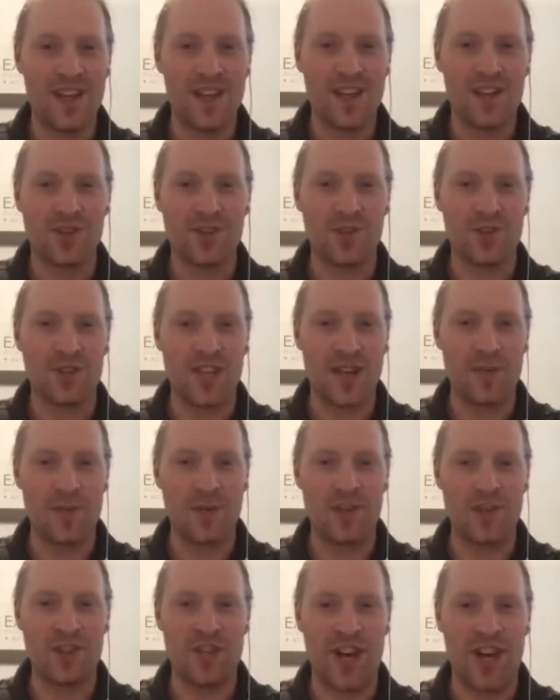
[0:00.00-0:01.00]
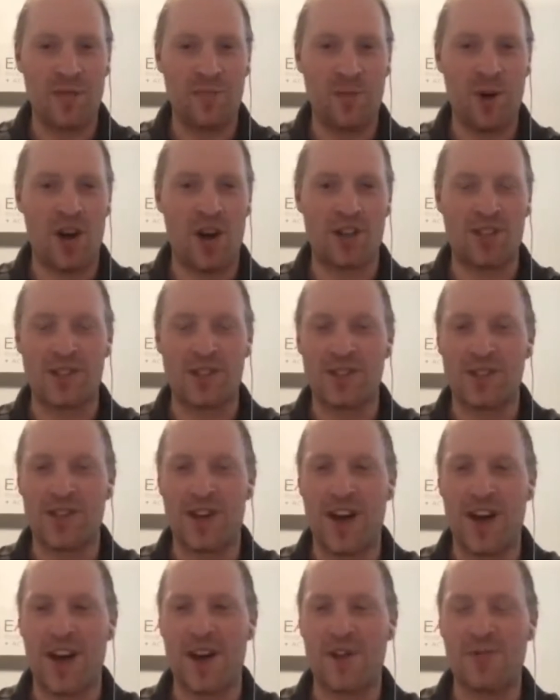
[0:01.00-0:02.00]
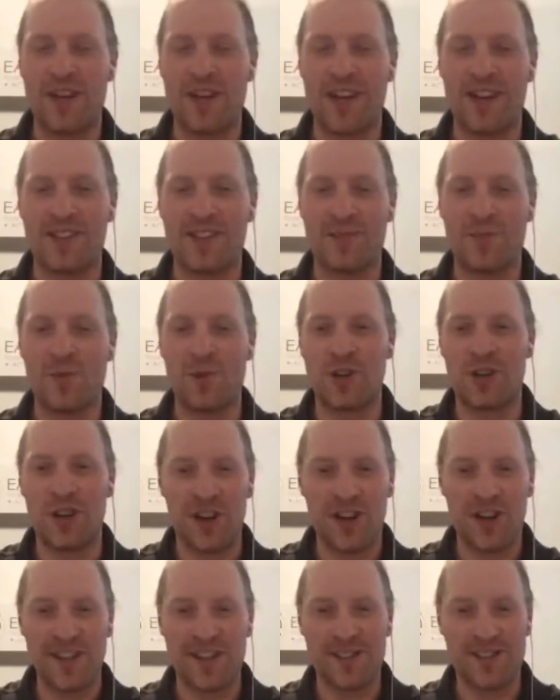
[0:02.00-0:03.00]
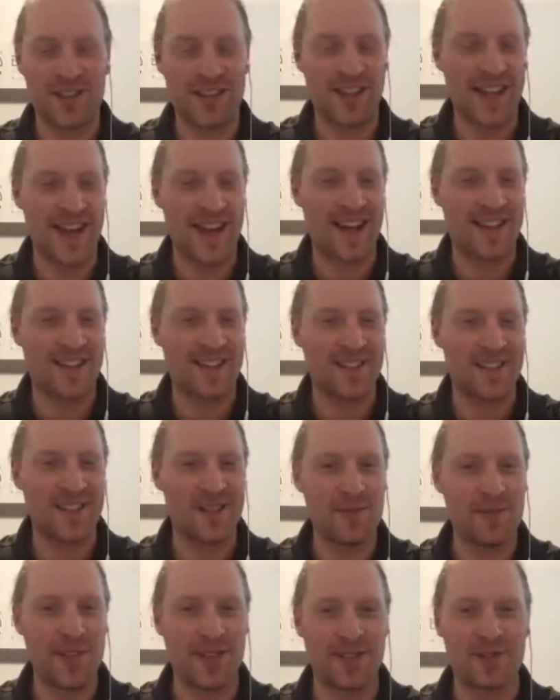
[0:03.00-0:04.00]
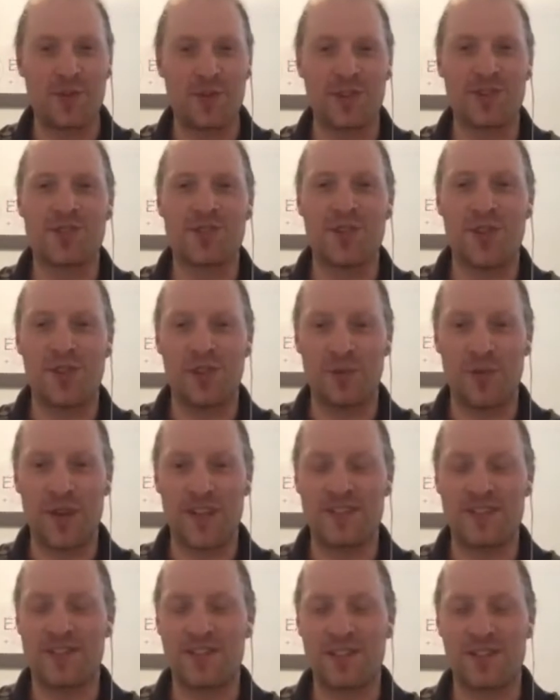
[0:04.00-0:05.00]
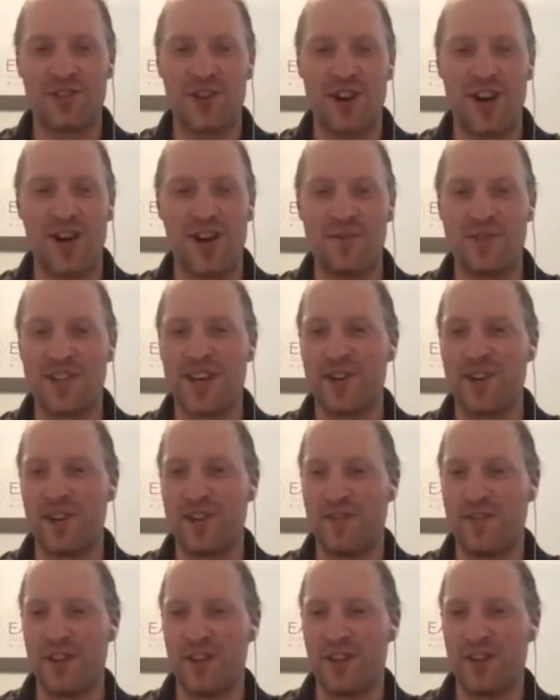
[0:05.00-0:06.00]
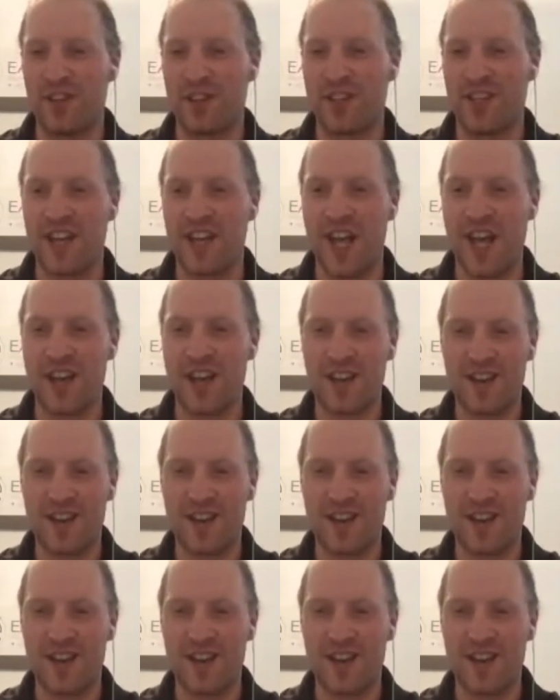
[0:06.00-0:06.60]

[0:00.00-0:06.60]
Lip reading: So type in the chat box. We had some more Guardians of the Galaxy mix. What song best describes how you're feeling today?